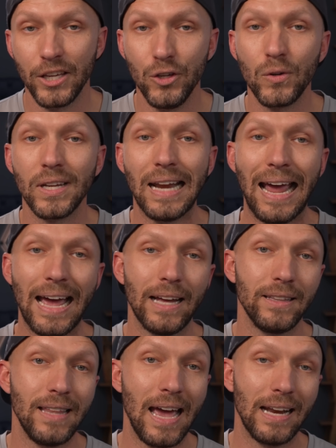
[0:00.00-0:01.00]
you can
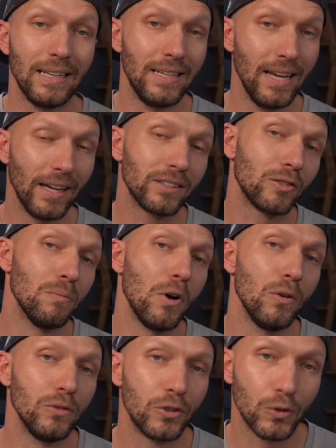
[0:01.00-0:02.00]
add that guest
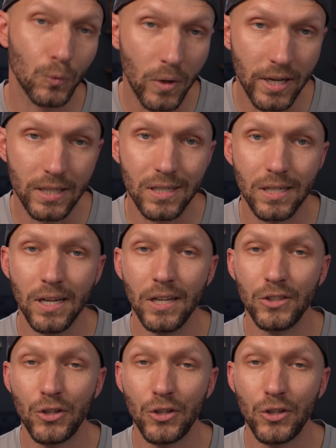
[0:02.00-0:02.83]
mode switch